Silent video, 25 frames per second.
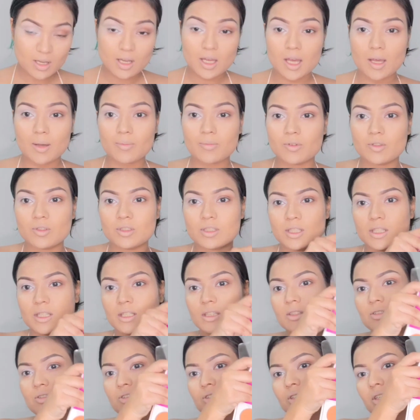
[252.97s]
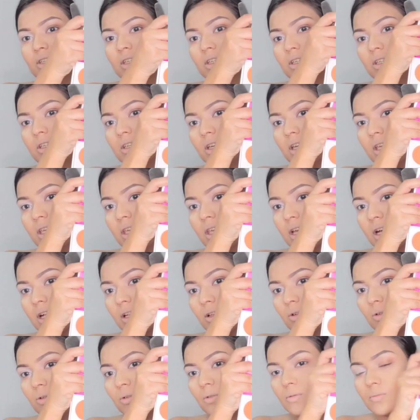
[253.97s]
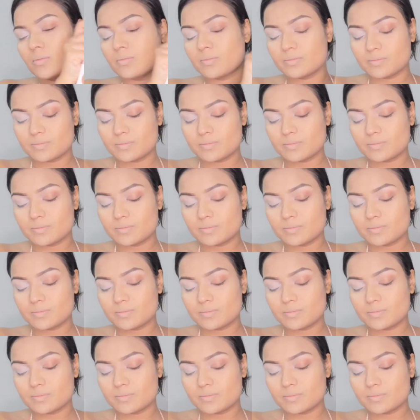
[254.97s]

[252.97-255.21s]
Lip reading: I'm gonna take the shade yellow.